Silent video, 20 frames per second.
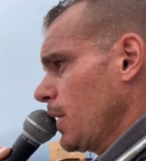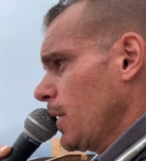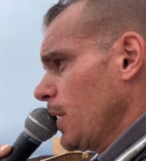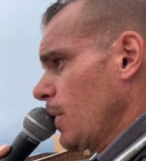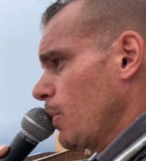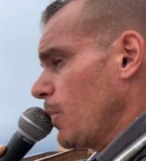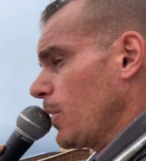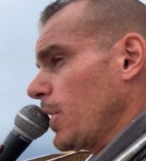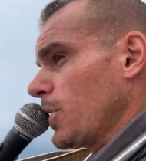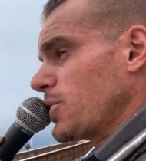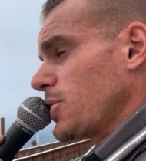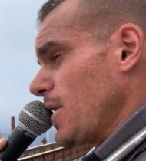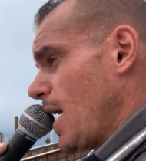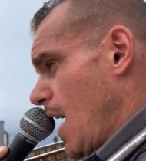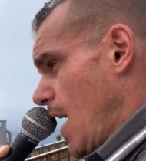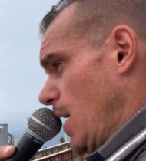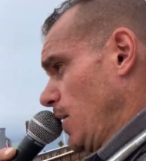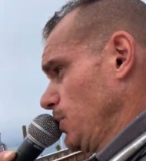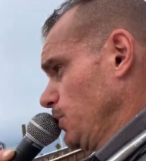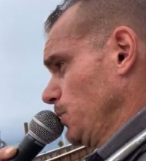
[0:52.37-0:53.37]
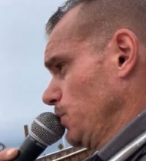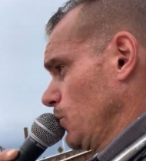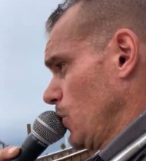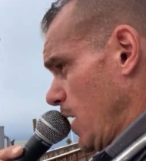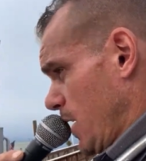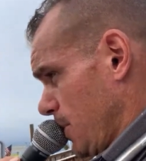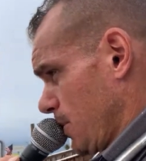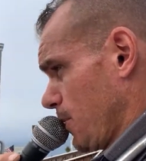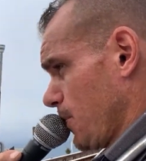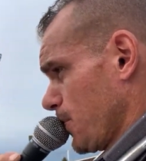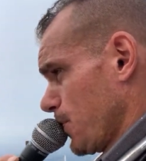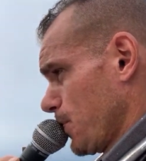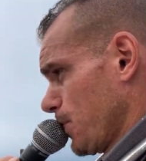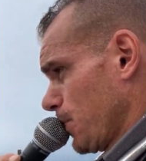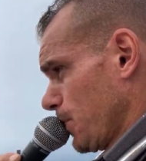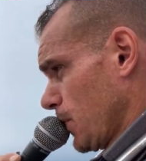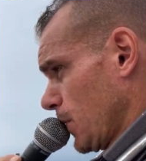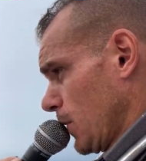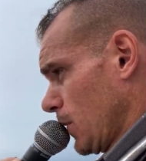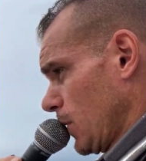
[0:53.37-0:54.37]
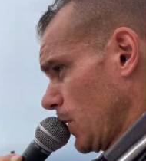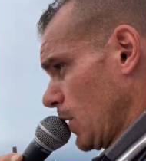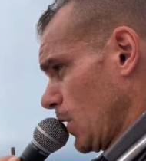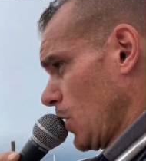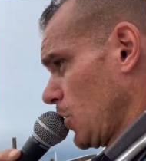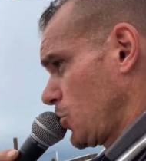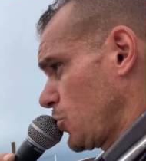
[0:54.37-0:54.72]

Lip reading: but it's not, right? The